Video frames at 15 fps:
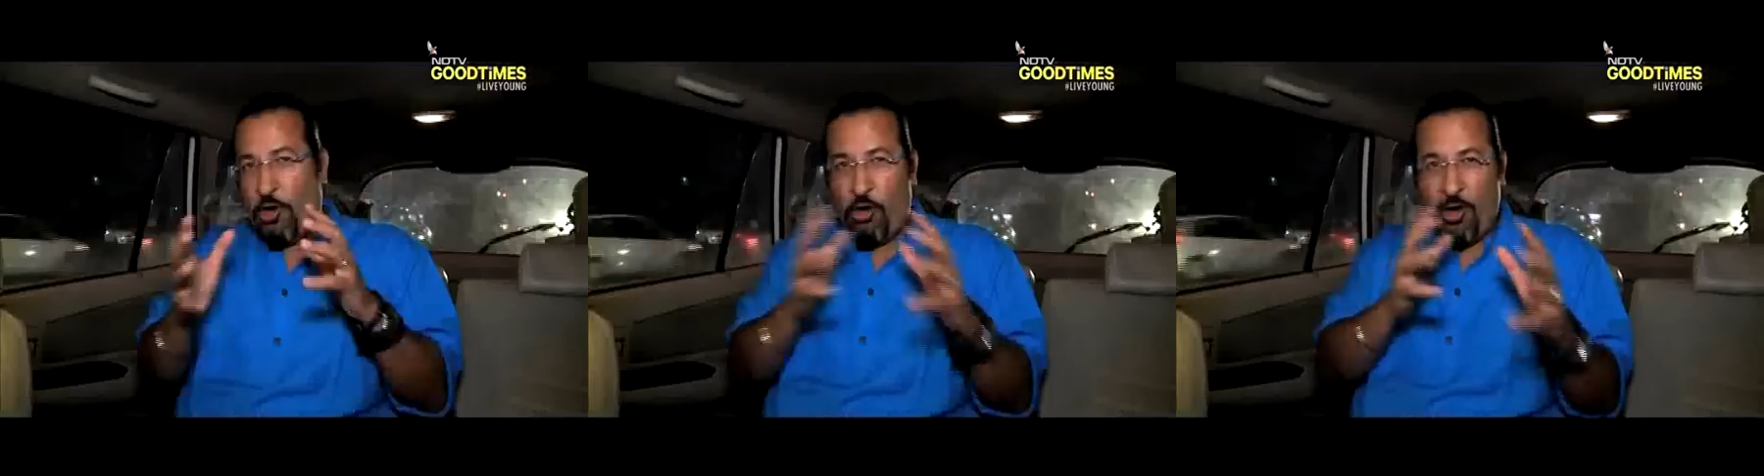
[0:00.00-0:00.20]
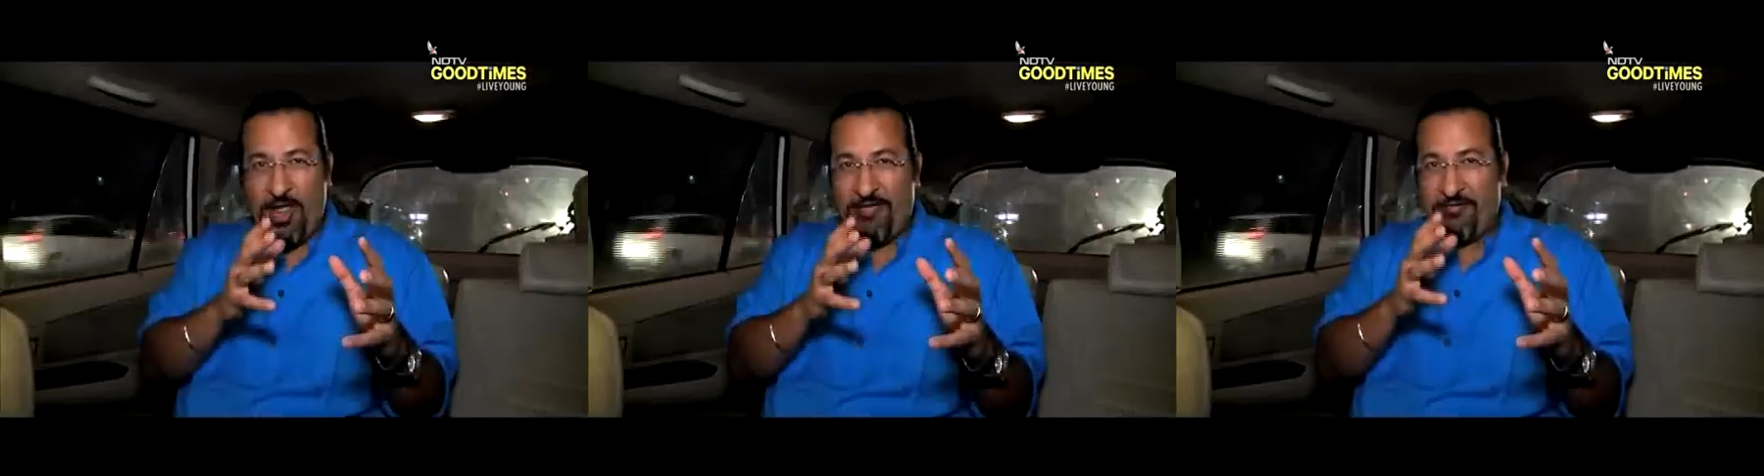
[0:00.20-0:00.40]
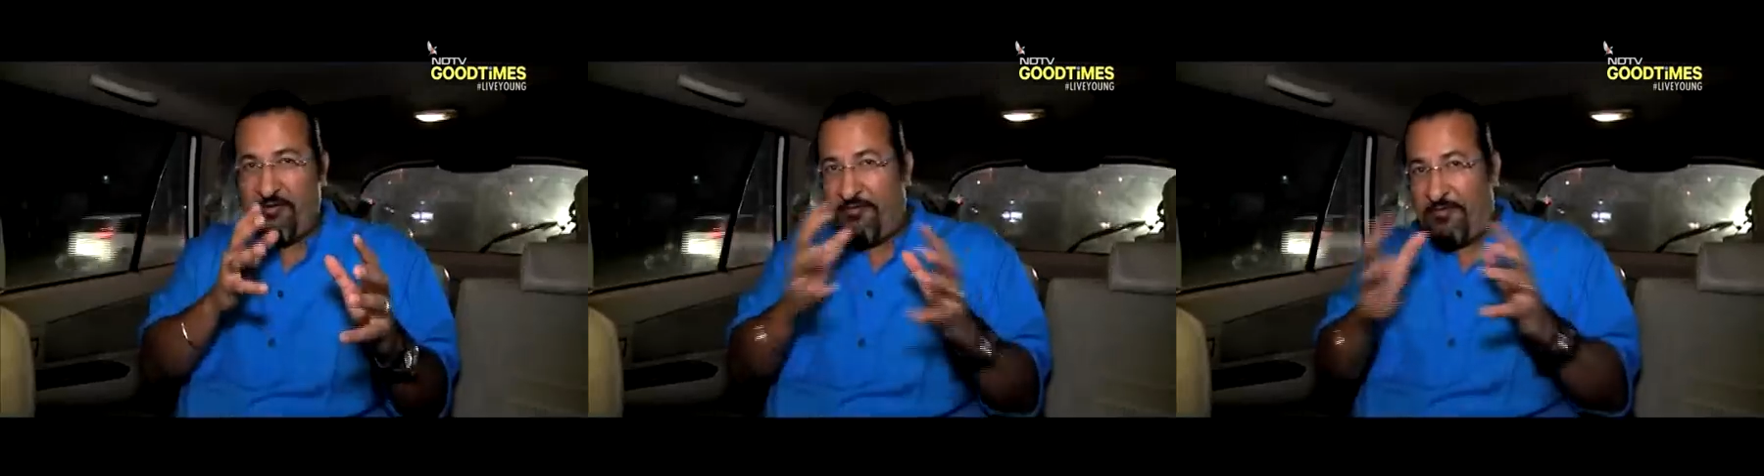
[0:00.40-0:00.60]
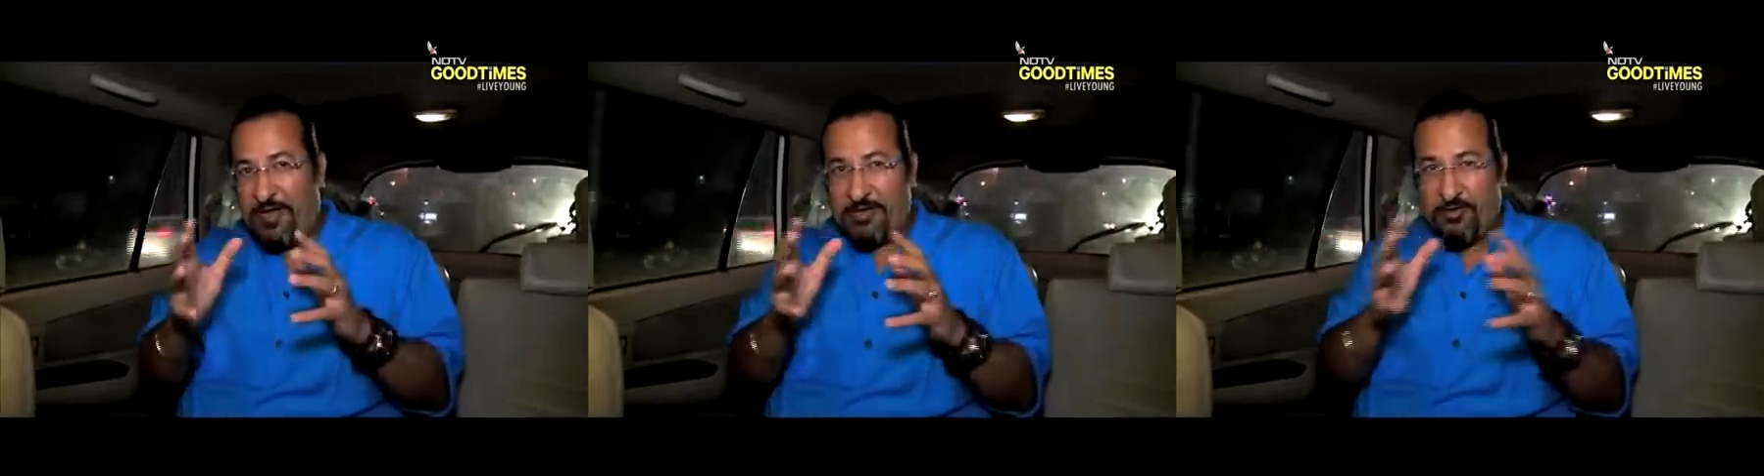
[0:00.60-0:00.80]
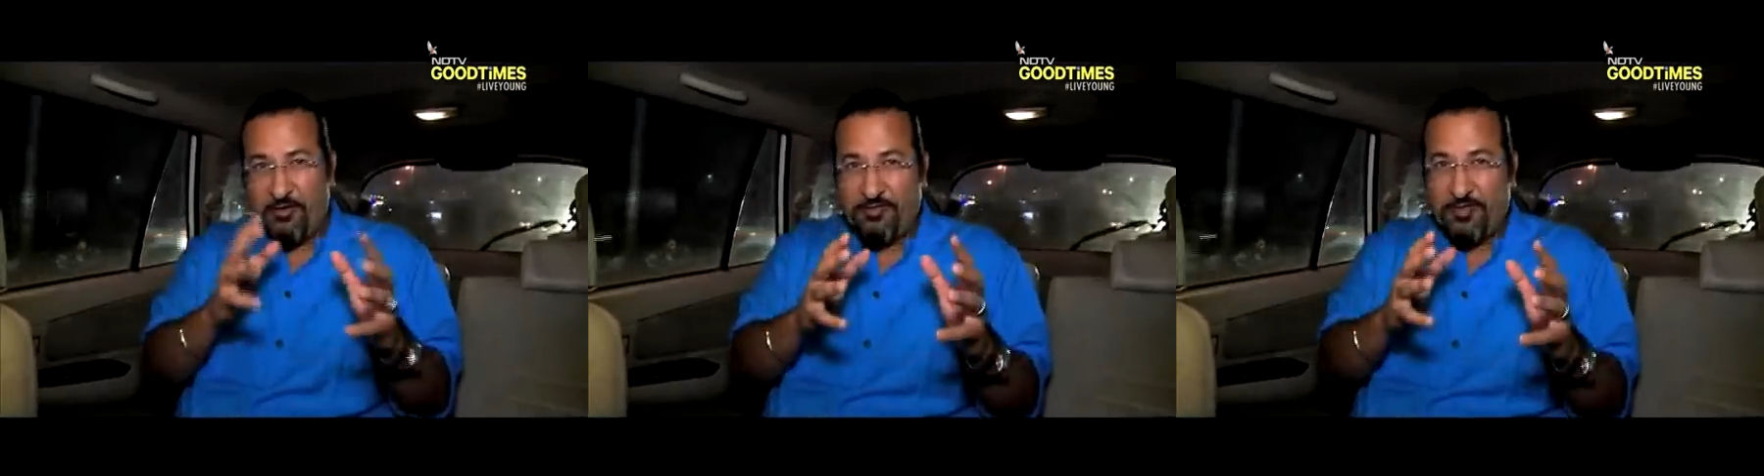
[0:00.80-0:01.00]
we're going to have a
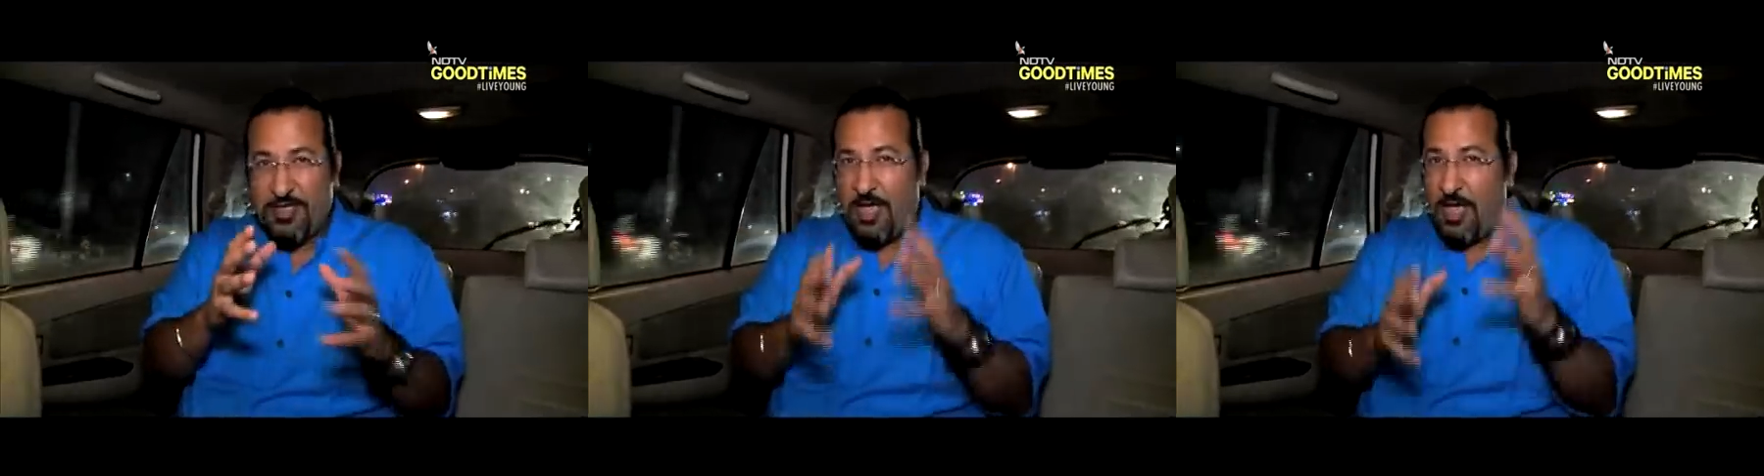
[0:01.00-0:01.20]
fight off.